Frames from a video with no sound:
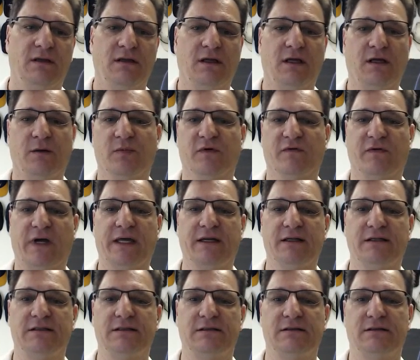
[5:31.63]

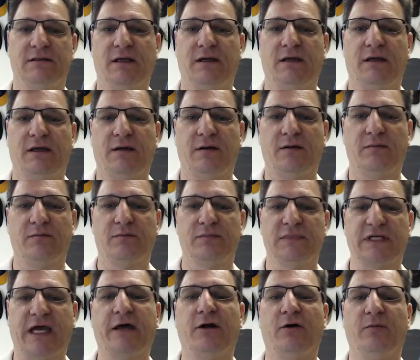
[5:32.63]
Provide a
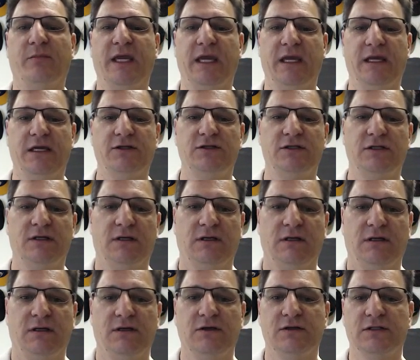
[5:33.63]
title page.
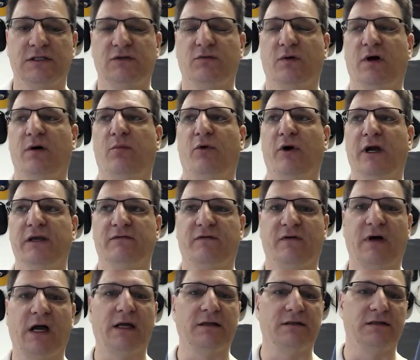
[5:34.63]
Use a 12-point
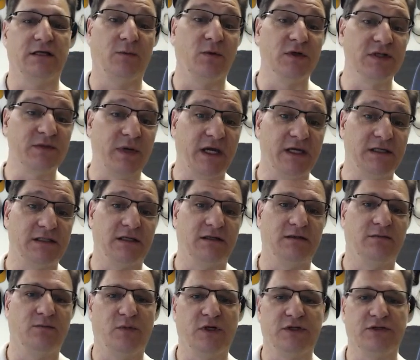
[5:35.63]
font. Double space
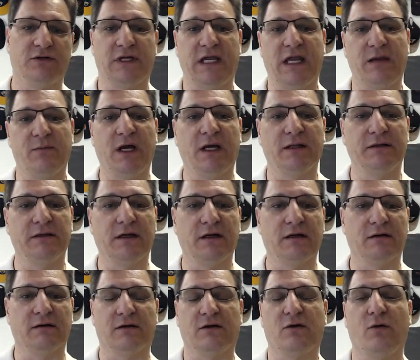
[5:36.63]
it. Put your name on
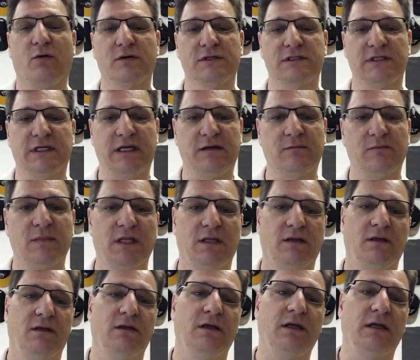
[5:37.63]
there and course name.
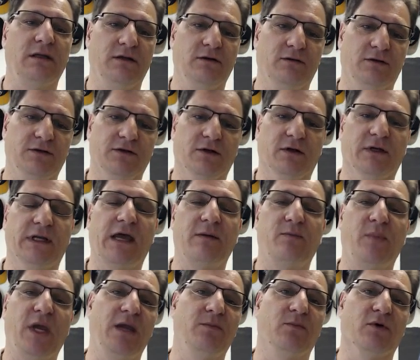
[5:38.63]
And you'll turn
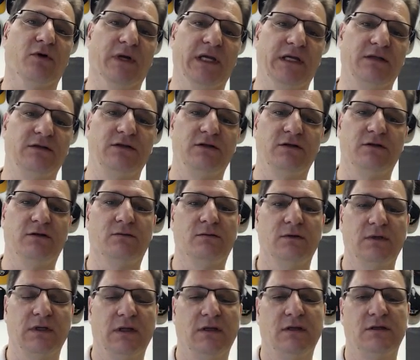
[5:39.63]
that paper in too.
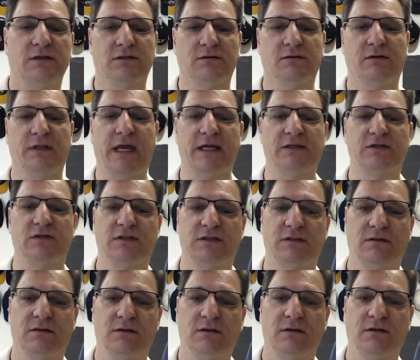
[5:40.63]
So that's
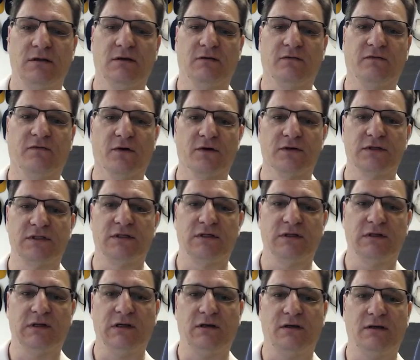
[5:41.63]
your first
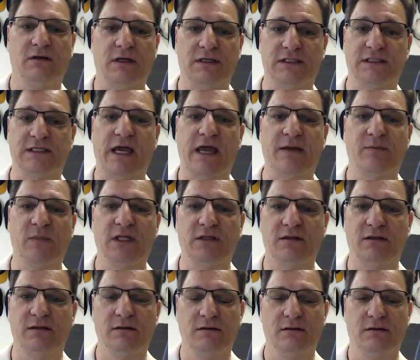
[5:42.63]
assignment,
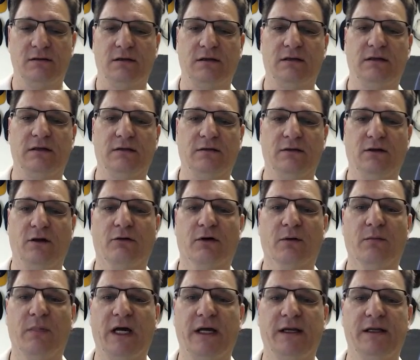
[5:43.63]
the
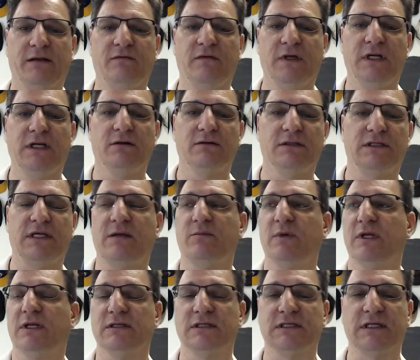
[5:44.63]
lower body video
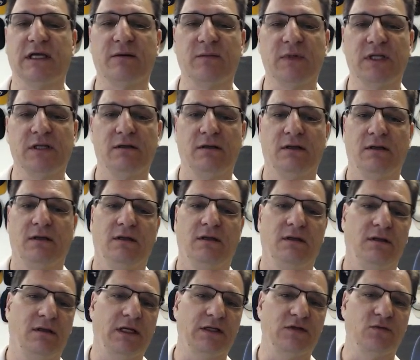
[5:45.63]
taping assignment.
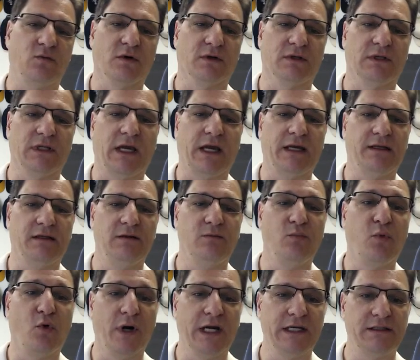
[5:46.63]
That's worth 90
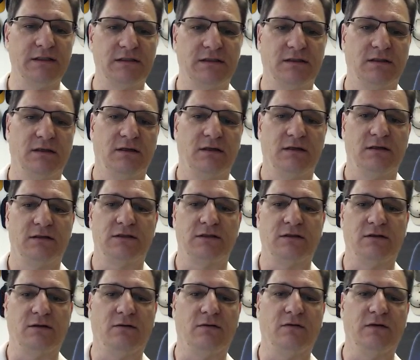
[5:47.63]
points.
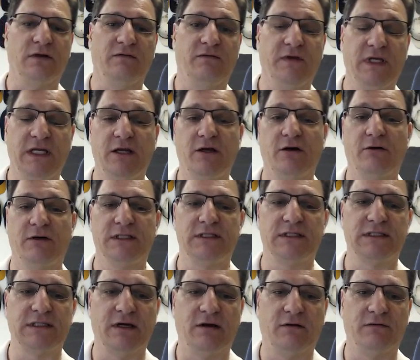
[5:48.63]
So the video
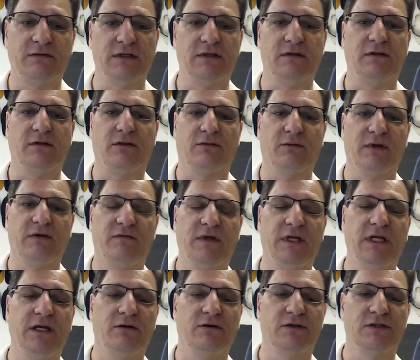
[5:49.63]
itself, the 3
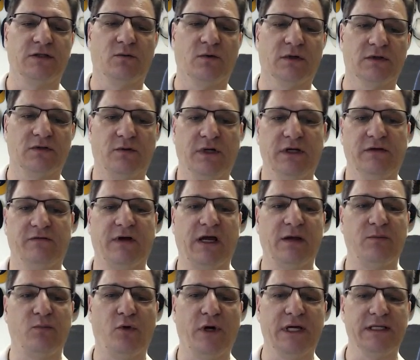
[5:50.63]
videos are worth
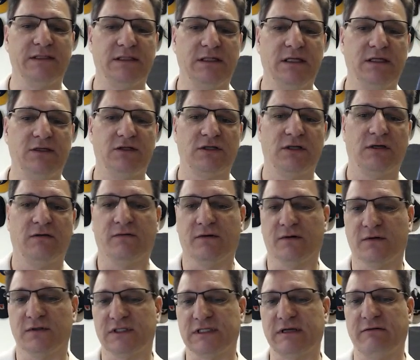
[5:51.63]
25 points each
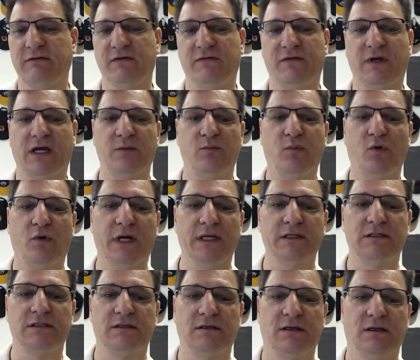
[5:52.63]
for 75
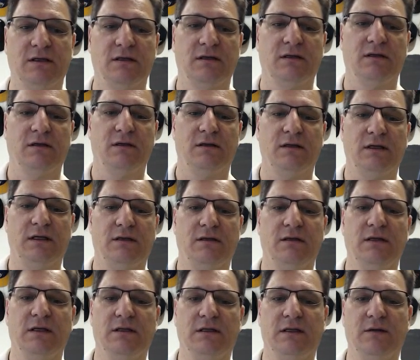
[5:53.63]
points. And
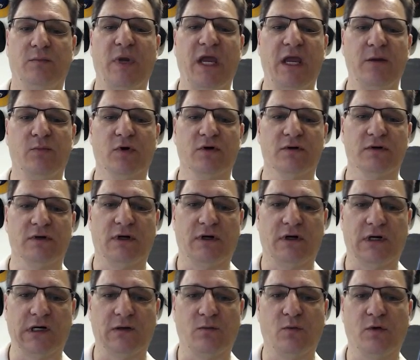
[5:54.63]
then the paper
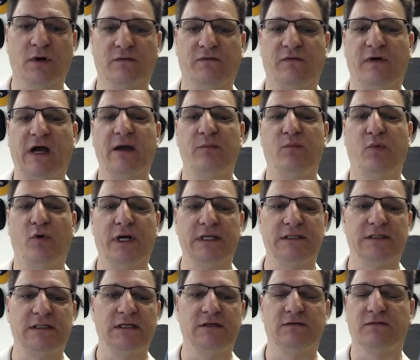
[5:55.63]
are worth 5
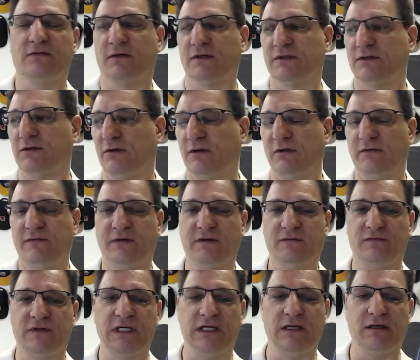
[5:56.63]
points each for a total of
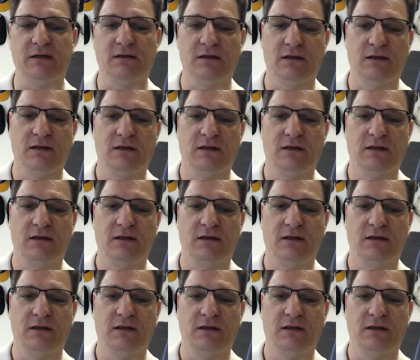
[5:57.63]
15.